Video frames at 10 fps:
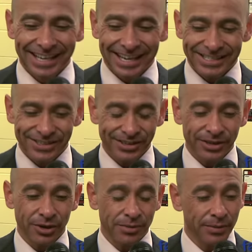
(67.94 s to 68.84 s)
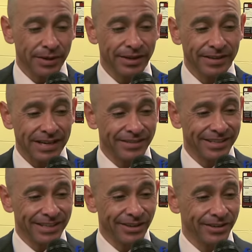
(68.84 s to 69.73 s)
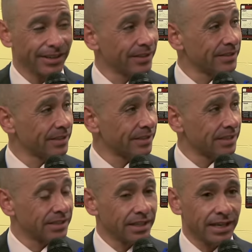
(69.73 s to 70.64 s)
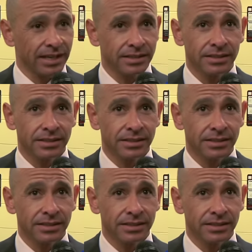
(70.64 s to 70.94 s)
I certainly hope that we don't even have to hit all the gears that, that she has.